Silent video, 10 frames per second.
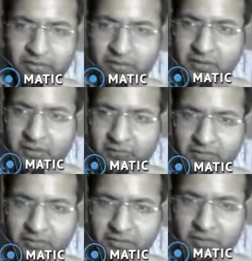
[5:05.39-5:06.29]
The
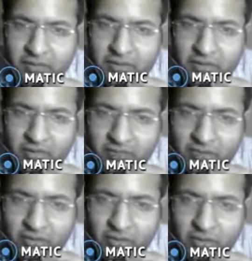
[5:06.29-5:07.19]

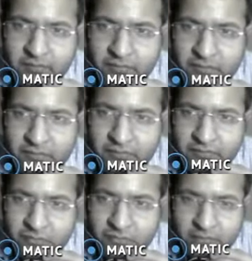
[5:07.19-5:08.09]
infraorbital
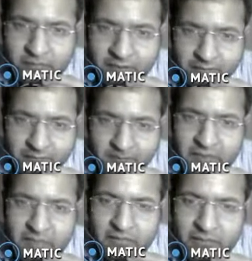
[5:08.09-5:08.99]
foramen,
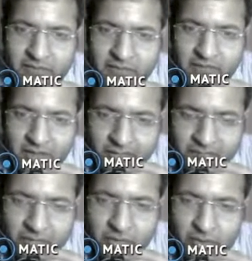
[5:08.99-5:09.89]
which is
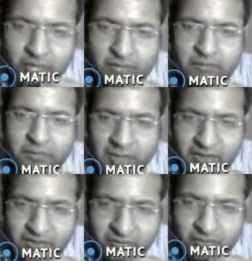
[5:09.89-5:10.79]
halfway along the
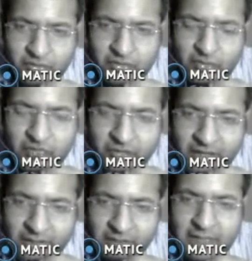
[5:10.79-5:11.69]
margin, 4 to
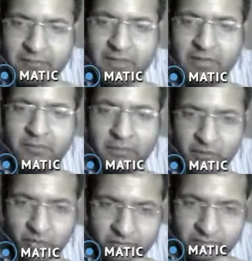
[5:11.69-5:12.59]
5 millimeter
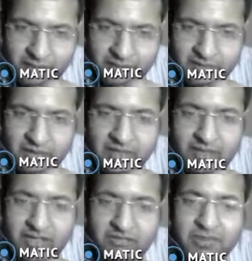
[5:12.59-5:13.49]
below the margin, it
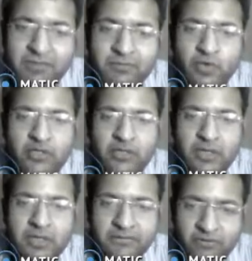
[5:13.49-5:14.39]
transmits both the
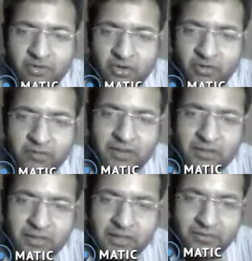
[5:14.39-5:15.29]
infraorbital
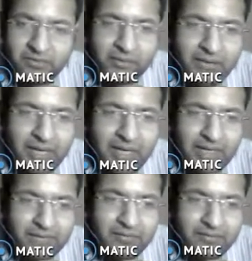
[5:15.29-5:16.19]
artery
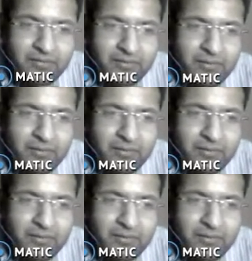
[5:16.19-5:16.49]
and the